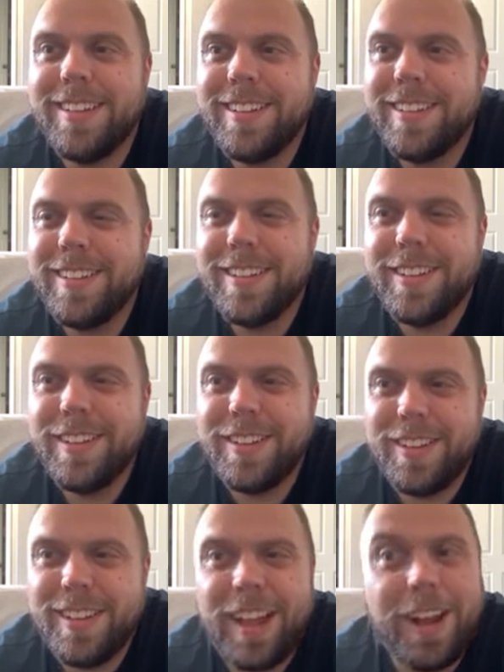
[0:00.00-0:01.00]
Yeah.
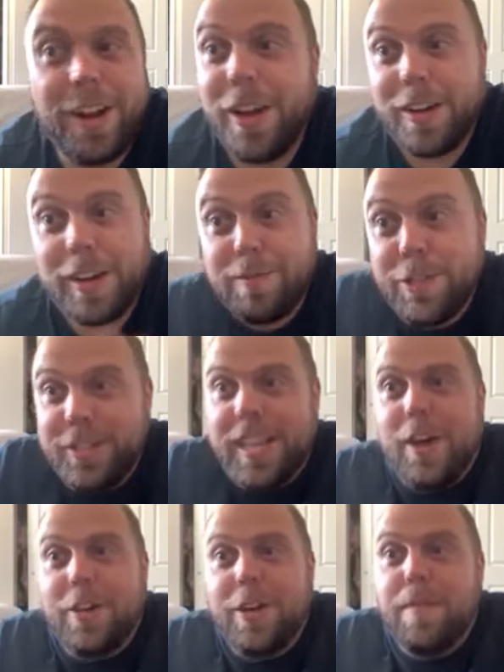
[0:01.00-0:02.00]
I'm
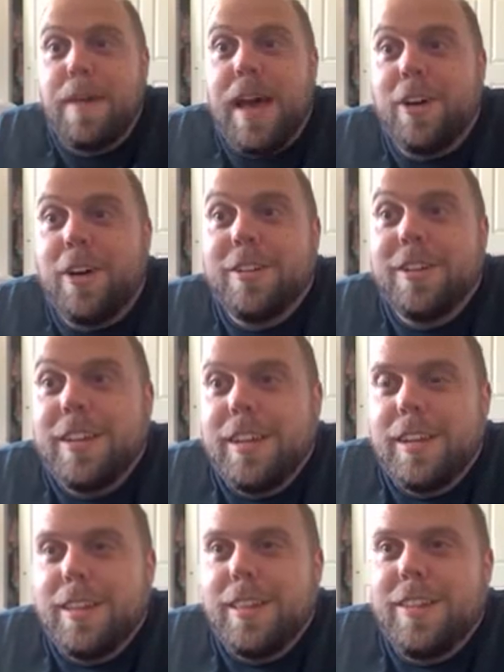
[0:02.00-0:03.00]
just saying.
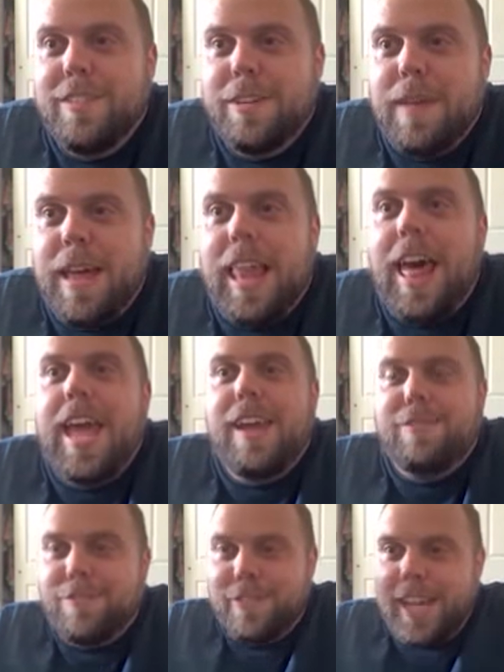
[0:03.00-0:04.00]
Yeah, I'm just saying you went
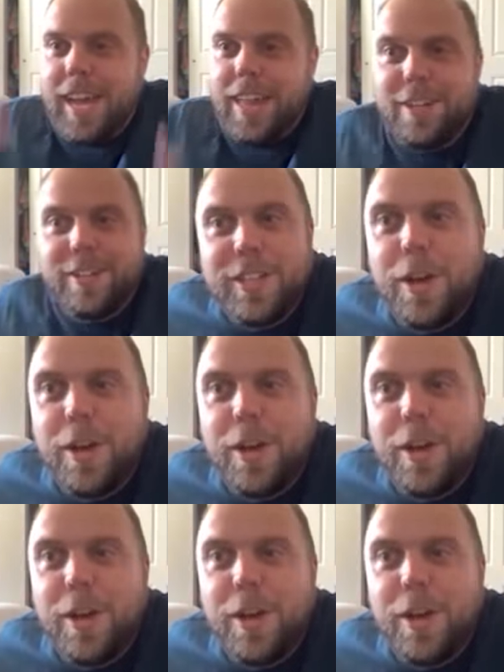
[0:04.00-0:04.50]
to a store.